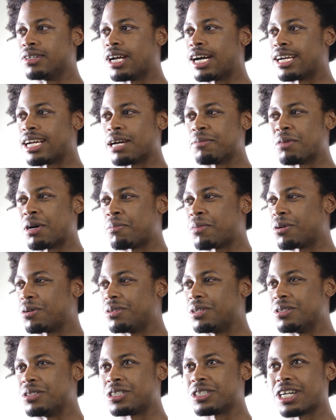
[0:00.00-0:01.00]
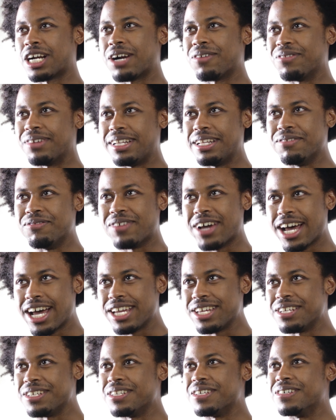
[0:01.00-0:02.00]
I got my polo shirt. I really
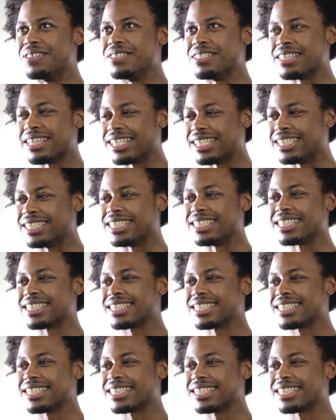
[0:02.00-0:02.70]
valued those things.